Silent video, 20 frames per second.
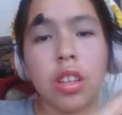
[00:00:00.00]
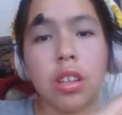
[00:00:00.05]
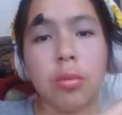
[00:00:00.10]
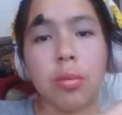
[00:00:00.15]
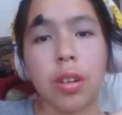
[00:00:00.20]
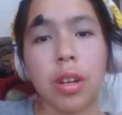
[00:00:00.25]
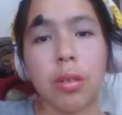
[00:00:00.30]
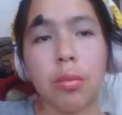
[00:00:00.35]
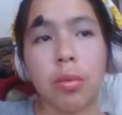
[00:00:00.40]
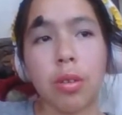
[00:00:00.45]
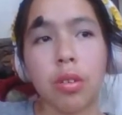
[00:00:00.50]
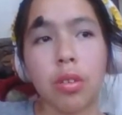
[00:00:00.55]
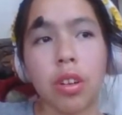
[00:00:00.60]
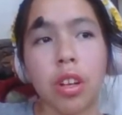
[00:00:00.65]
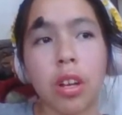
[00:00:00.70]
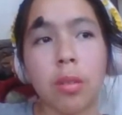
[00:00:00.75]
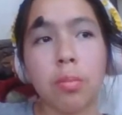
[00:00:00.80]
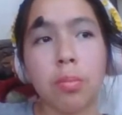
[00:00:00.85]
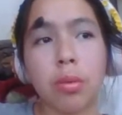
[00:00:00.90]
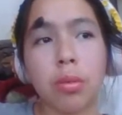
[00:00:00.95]
When I woke
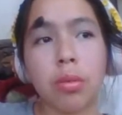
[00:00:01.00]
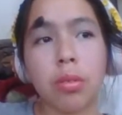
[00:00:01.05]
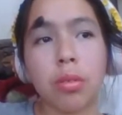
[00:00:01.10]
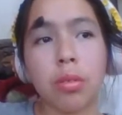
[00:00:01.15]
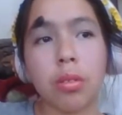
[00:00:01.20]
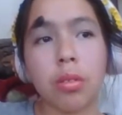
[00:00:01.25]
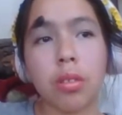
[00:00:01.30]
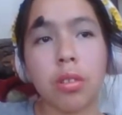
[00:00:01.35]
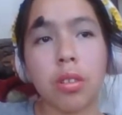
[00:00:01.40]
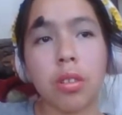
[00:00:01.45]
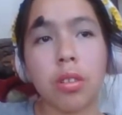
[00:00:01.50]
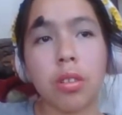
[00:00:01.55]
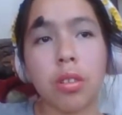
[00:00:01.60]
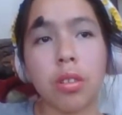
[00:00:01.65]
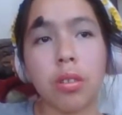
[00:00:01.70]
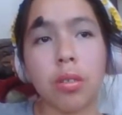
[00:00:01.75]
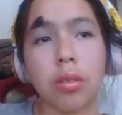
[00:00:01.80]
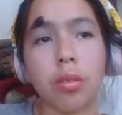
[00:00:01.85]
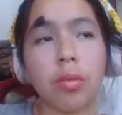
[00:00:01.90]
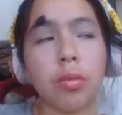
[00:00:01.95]
up,
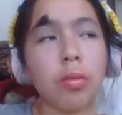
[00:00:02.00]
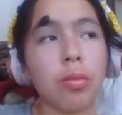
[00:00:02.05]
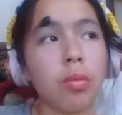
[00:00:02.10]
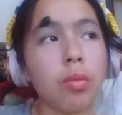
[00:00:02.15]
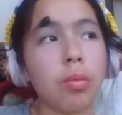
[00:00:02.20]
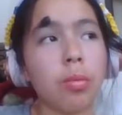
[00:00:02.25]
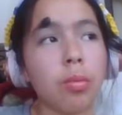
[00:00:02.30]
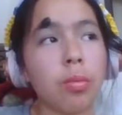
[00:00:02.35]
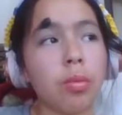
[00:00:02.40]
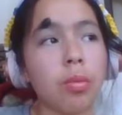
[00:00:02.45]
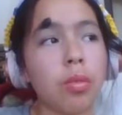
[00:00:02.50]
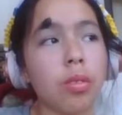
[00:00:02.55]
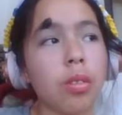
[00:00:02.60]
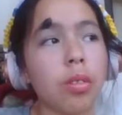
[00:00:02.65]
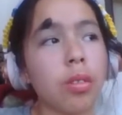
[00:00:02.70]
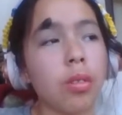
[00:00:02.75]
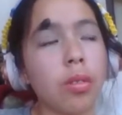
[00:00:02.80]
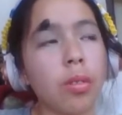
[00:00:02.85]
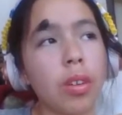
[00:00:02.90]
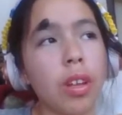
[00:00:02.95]

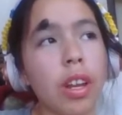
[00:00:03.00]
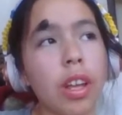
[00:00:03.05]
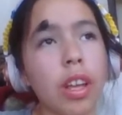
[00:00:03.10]
when